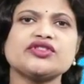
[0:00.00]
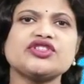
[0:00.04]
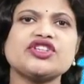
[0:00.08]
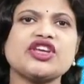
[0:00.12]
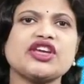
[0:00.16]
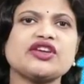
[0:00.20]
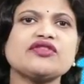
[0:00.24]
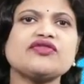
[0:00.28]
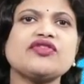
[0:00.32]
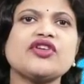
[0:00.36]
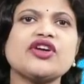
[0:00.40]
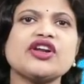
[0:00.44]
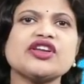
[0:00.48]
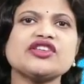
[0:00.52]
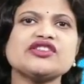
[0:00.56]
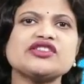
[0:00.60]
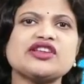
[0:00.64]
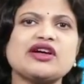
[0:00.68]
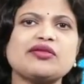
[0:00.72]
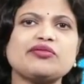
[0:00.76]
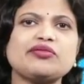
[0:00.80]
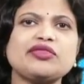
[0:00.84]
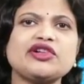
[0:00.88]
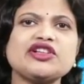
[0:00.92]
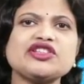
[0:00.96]
Take for
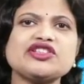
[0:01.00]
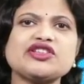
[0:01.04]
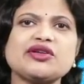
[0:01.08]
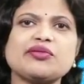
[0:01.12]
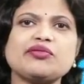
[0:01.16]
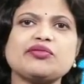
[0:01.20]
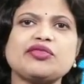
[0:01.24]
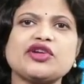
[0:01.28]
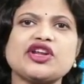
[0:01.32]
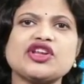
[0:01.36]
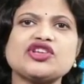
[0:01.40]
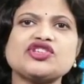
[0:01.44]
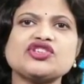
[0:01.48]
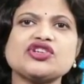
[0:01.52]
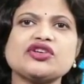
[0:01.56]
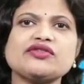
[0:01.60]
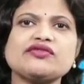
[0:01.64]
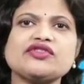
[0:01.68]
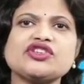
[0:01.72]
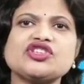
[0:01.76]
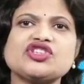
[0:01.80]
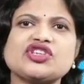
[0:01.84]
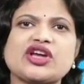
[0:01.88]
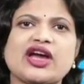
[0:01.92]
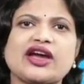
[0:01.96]
example temperature,
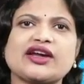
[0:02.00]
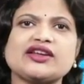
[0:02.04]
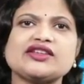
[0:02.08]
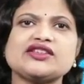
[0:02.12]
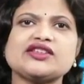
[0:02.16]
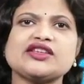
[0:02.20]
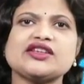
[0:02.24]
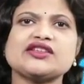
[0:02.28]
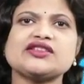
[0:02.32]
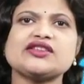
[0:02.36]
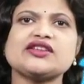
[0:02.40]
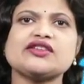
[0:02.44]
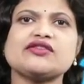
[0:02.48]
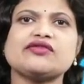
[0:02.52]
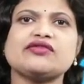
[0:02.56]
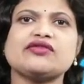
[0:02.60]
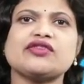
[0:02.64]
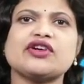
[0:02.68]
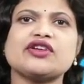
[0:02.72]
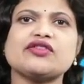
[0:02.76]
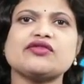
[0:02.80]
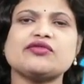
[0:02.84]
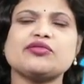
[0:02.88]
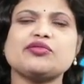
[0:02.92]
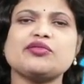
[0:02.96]
which acts as
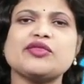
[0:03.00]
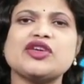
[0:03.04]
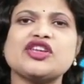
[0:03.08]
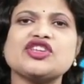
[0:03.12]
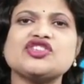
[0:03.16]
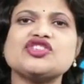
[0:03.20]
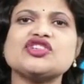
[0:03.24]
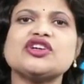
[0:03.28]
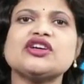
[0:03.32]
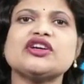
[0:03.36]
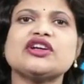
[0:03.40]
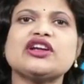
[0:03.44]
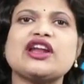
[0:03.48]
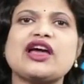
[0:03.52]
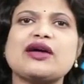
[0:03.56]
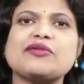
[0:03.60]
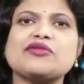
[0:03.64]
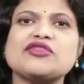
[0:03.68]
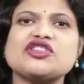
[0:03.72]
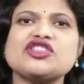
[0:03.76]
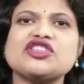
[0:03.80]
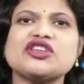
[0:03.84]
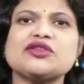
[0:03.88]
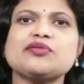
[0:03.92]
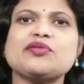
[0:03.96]
one of major
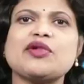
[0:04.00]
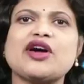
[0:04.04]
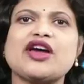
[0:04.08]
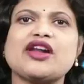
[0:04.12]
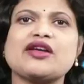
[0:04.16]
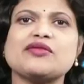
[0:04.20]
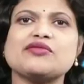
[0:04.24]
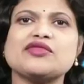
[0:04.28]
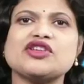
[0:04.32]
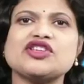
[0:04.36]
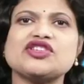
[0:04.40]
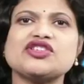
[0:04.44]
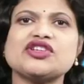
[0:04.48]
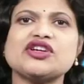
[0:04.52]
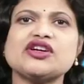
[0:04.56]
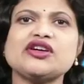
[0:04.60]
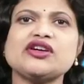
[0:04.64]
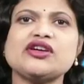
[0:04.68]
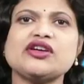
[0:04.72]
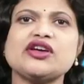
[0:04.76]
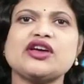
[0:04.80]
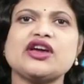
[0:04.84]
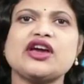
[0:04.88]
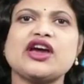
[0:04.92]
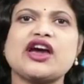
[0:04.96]
climatic parameter
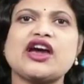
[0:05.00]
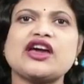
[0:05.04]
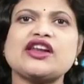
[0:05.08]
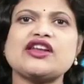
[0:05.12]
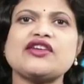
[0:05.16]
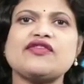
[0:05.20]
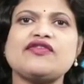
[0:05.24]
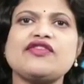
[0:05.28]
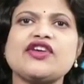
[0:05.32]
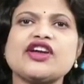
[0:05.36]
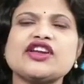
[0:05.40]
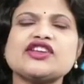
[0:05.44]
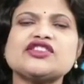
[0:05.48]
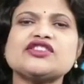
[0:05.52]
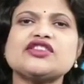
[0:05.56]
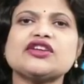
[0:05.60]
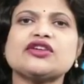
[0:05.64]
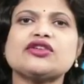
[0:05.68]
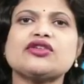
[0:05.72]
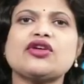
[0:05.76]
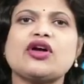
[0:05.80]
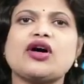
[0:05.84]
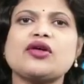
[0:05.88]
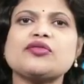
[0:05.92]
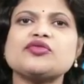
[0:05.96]
and affects the
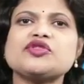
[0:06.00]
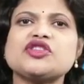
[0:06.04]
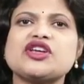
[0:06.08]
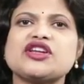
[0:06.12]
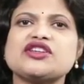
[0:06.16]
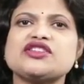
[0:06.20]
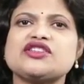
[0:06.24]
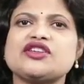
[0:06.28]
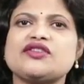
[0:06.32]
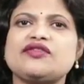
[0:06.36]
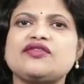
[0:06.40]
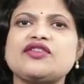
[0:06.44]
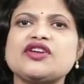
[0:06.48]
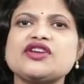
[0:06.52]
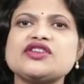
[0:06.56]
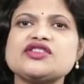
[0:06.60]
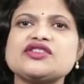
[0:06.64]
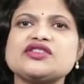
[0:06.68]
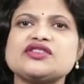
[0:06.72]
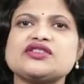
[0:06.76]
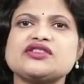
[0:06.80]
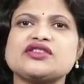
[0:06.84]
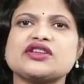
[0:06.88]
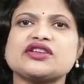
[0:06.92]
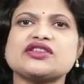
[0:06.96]
crops at different
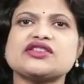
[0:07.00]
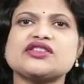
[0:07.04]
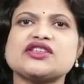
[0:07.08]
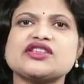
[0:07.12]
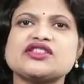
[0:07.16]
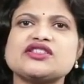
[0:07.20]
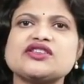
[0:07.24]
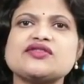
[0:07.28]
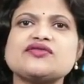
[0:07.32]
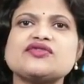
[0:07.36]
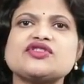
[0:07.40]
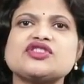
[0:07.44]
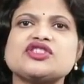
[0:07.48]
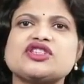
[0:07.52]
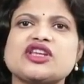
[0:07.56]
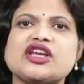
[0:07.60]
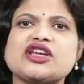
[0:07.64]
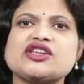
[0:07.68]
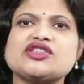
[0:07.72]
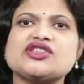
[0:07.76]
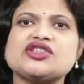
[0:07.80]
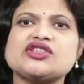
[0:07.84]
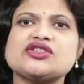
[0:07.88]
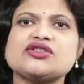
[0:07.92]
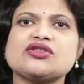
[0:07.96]
successive
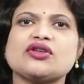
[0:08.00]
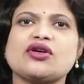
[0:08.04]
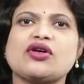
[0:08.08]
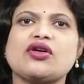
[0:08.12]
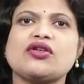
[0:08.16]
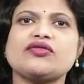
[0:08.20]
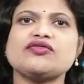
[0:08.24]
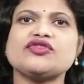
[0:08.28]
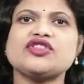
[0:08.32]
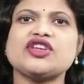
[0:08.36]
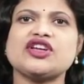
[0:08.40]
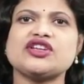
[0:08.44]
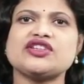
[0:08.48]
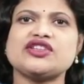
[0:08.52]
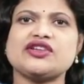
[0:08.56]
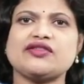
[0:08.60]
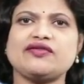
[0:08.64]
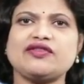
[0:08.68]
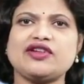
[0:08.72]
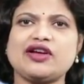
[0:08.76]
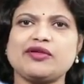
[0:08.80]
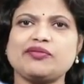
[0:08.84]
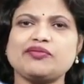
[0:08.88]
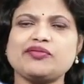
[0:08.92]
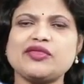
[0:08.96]
stages of their
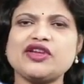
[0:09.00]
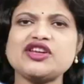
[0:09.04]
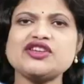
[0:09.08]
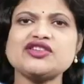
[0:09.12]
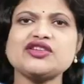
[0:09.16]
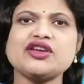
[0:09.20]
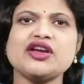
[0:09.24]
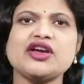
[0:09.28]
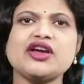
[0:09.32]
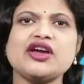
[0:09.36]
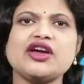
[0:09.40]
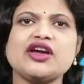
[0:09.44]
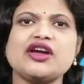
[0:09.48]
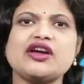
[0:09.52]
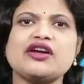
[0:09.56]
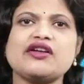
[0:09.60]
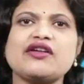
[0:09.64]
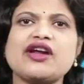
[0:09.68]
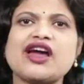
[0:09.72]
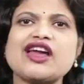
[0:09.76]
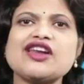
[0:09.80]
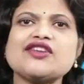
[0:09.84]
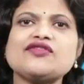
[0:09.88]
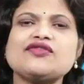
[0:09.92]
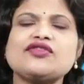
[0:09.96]
development,
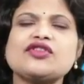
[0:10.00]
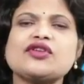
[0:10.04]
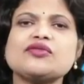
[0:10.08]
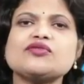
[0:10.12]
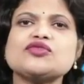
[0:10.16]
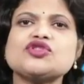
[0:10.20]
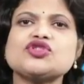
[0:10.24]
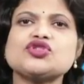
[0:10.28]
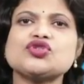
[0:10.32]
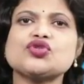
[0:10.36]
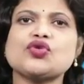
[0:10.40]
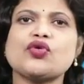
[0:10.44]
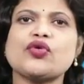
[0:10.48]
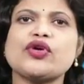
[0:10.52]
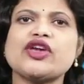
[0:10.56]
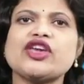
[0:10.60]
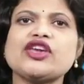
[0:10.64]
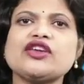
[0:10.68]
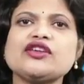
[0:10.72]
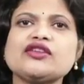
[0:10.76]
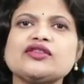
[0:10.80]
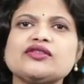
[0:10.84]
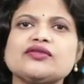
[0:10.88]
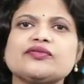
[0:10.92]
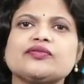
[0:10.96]
right from
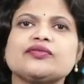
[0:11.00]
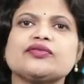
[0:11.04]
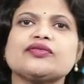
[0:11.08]
sowing